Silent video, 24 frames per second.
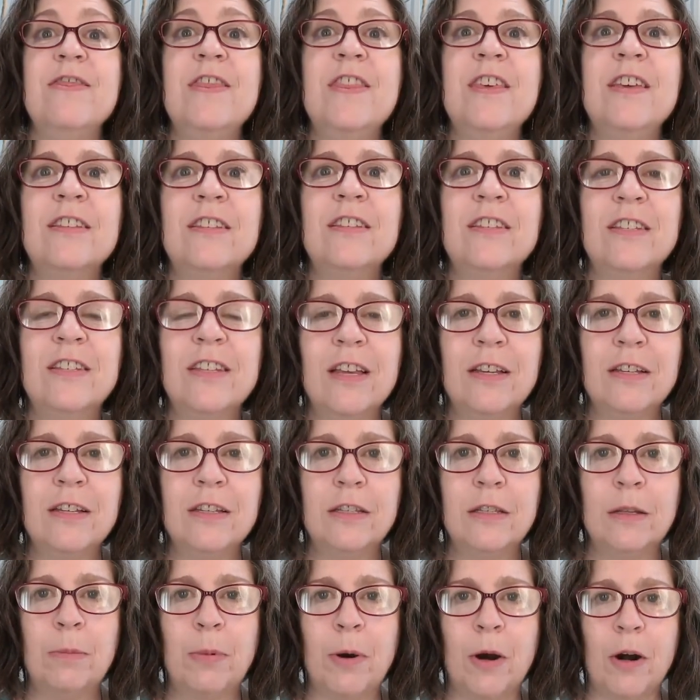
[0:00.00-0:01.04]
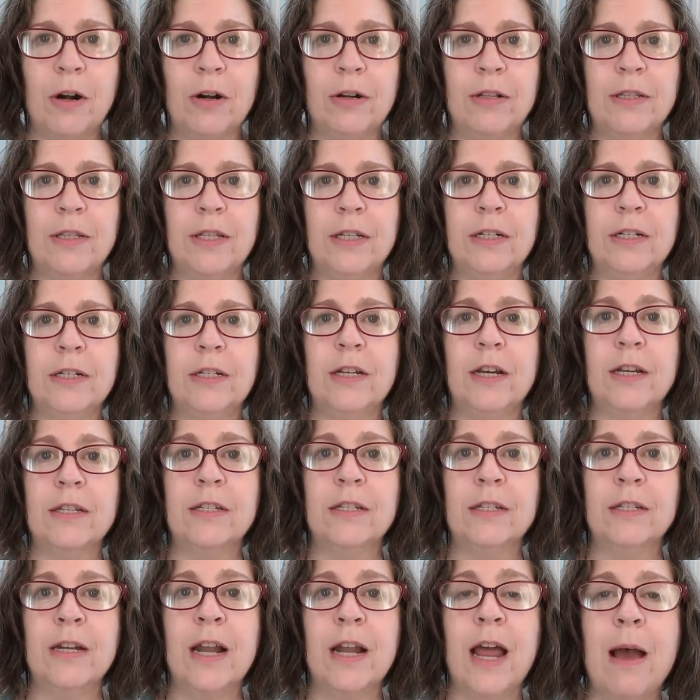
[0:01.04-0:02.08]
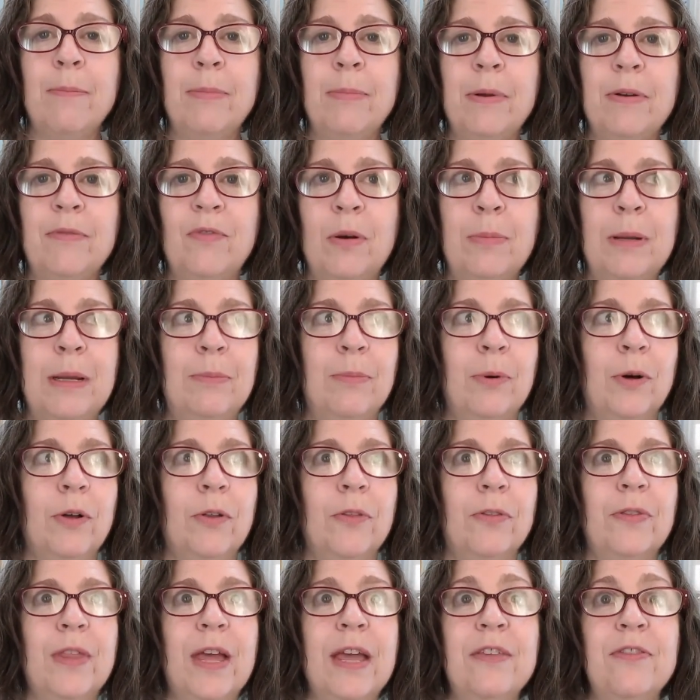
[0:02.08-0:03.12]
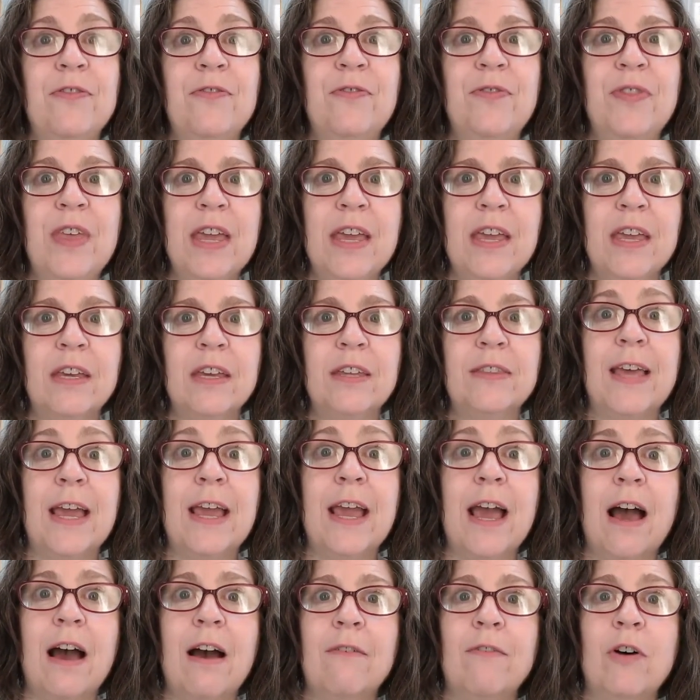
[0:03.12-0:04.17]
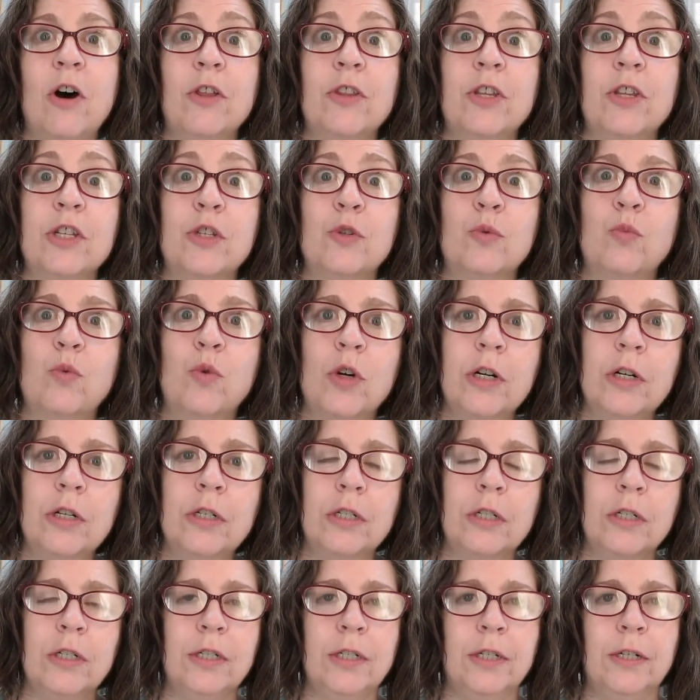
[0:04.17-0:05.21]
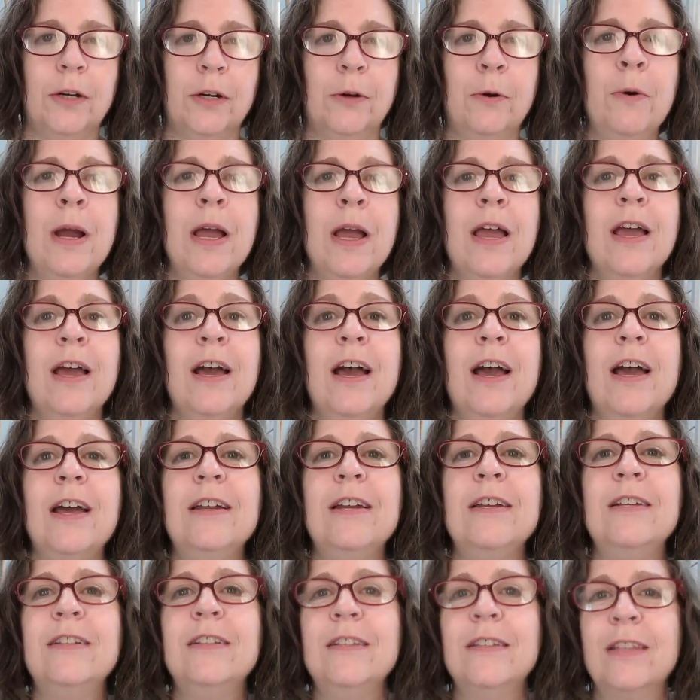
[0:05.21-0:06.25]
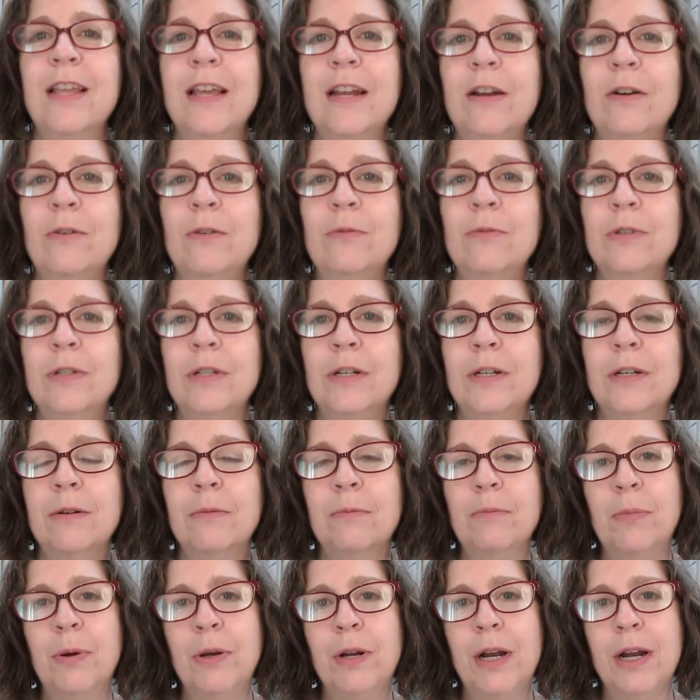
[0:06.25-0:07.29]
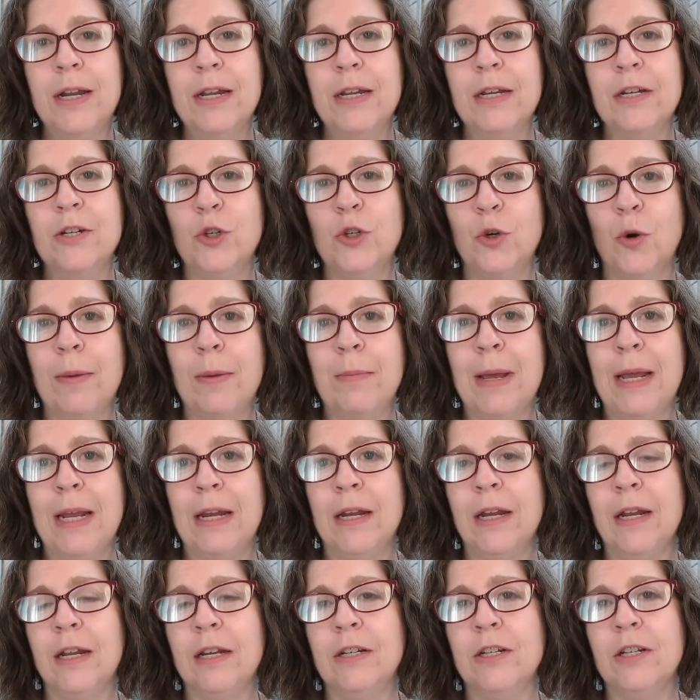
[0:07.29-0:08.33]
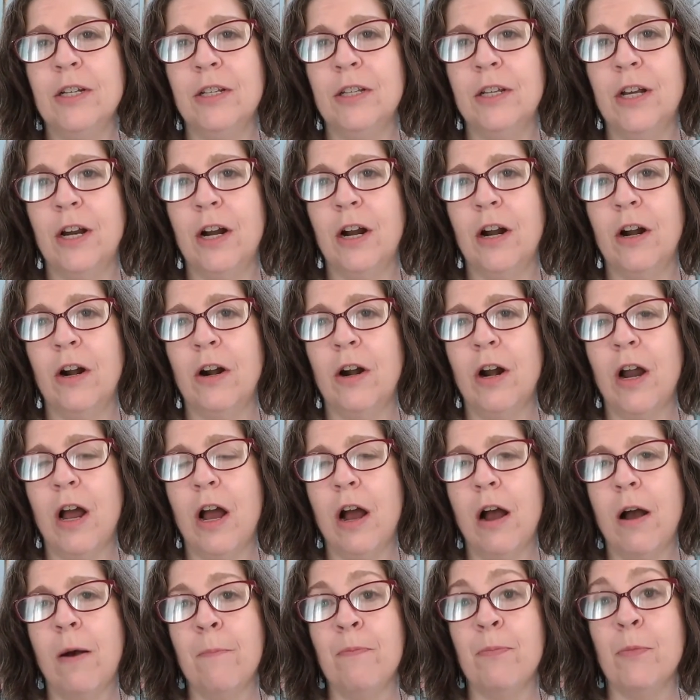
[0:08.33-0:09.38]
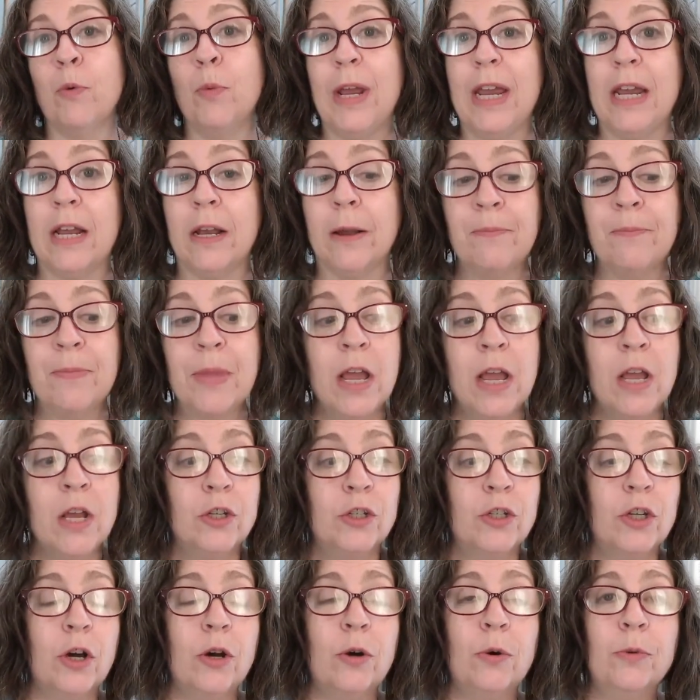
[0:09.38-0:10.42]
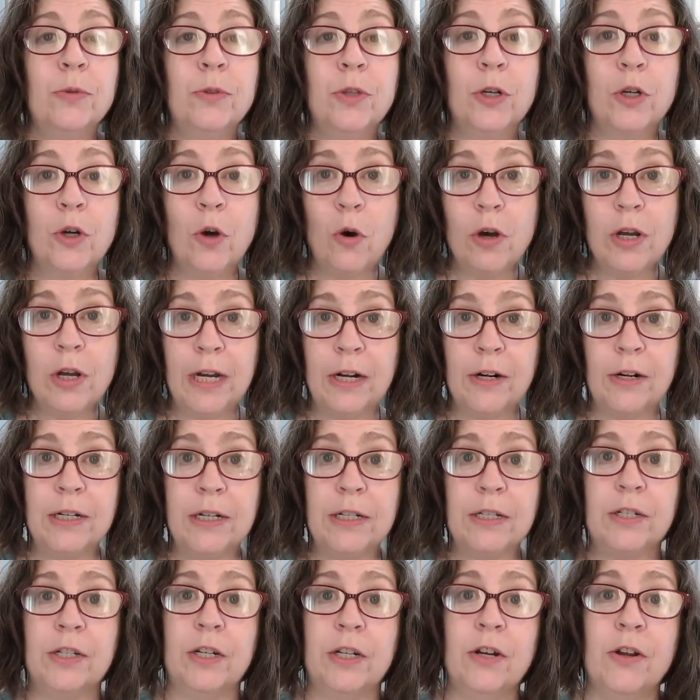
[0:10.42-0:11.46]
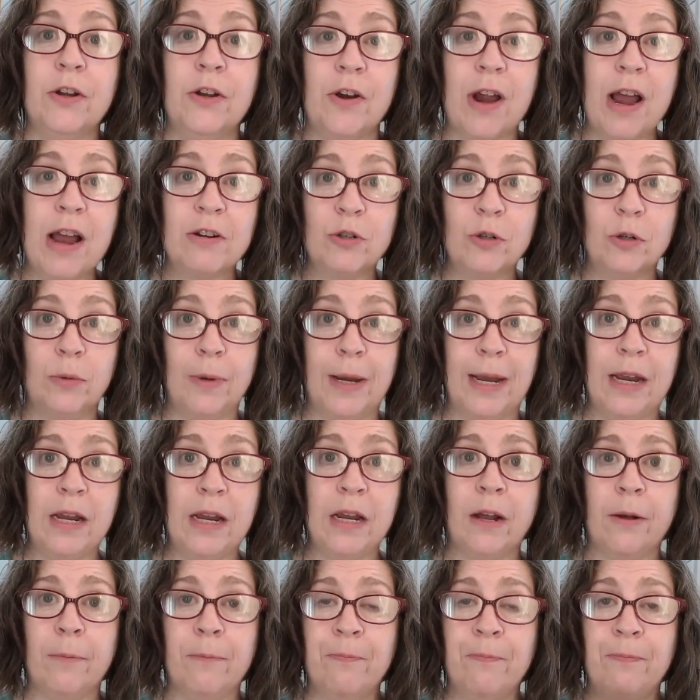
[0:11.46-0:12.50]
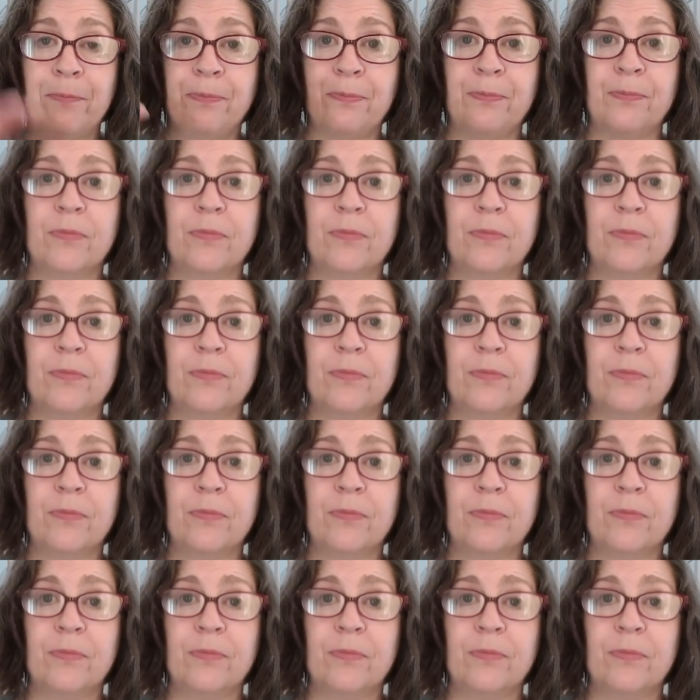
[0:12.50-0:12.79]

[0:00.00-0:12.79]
This is the part that doesn't happen for people. They think they have all this work to do, and then they don't put any enjoyment into their week. So the goal here is to know your actual week,